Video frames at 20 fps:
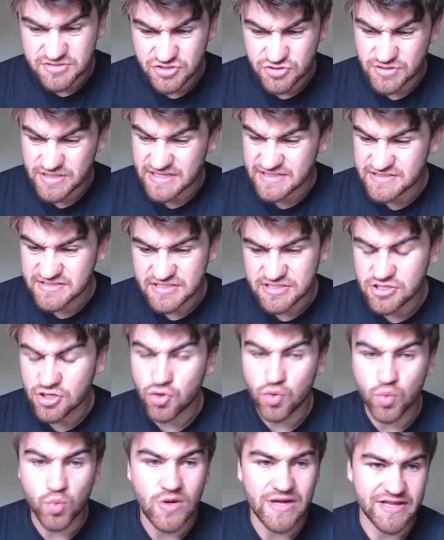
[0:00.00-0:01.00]
could easily
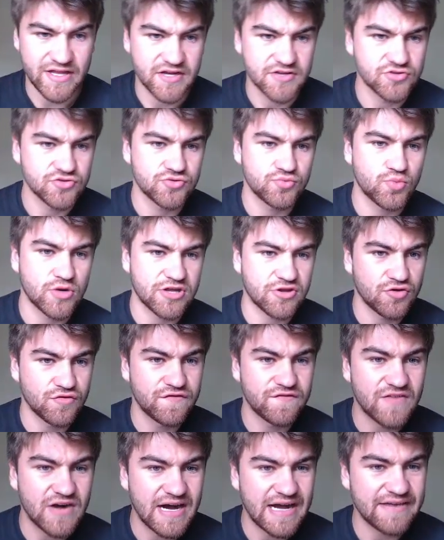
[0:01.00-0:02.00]
go 100,
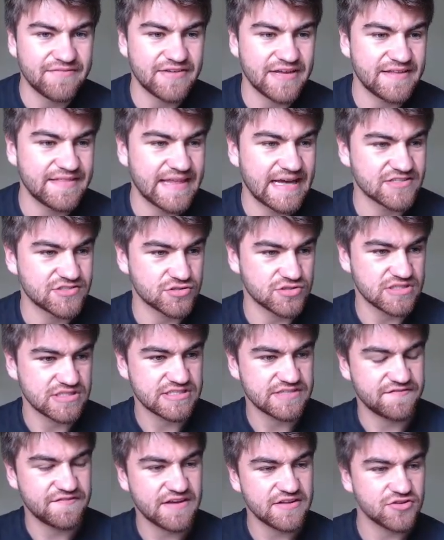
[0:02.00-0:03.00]
105 in that sort of
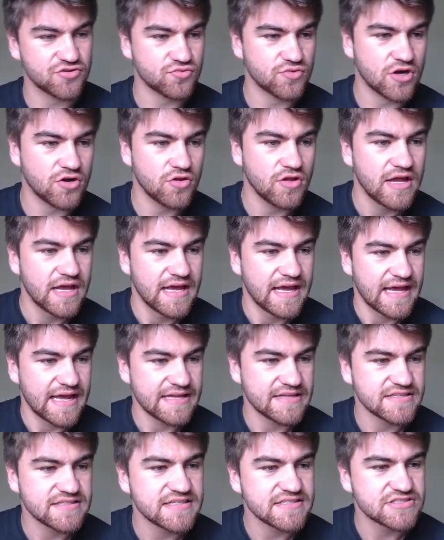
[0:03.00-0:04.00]
defender role,
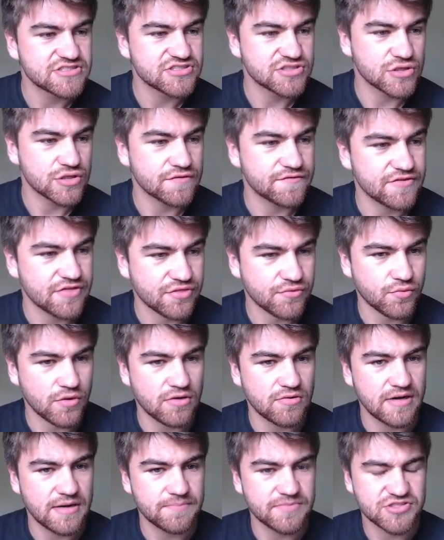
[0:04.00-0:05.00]
and it is sort of a
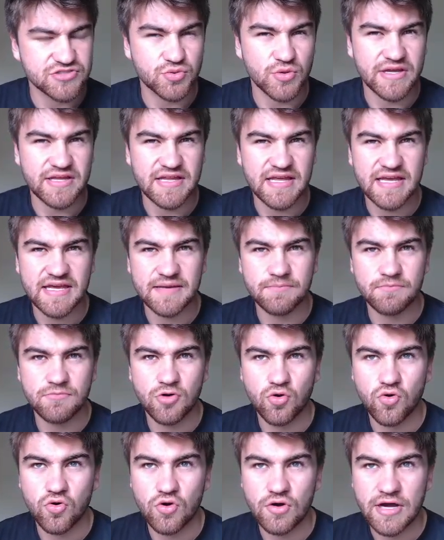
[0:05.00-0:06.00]
throw-up between
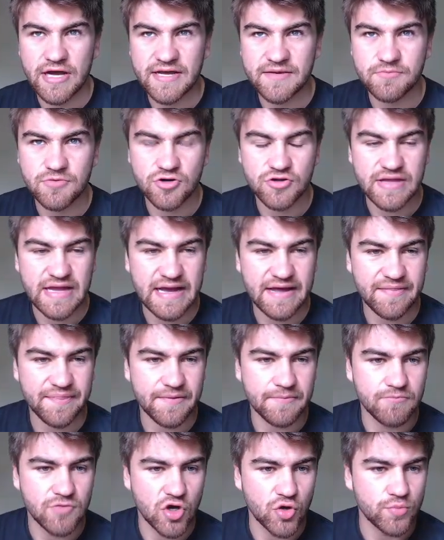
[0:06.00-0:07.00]
him or Amon at
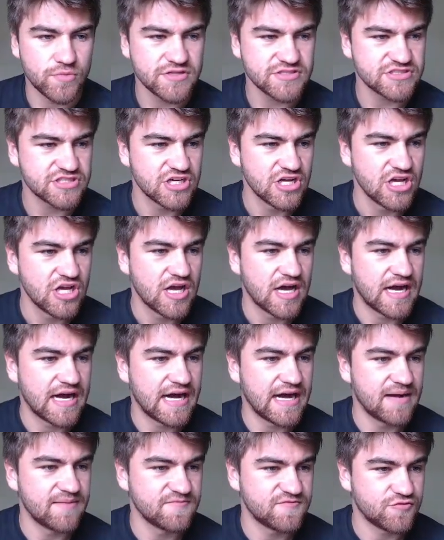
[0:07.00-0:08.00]
the moment.
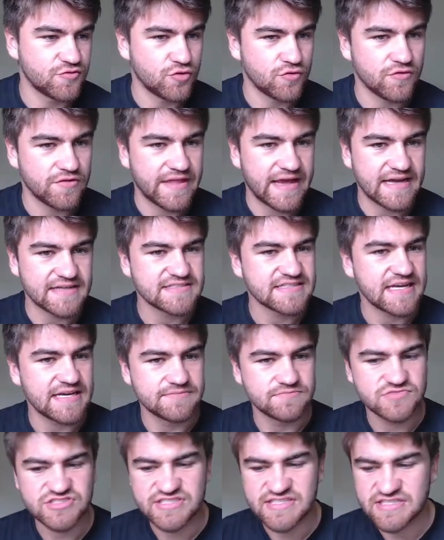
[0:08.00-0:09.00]
For that
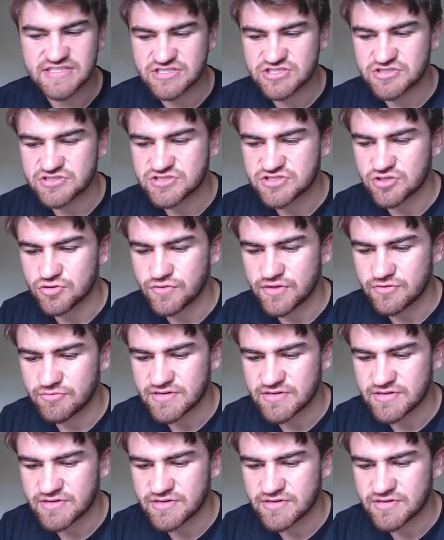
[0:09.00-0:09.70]
M6, so there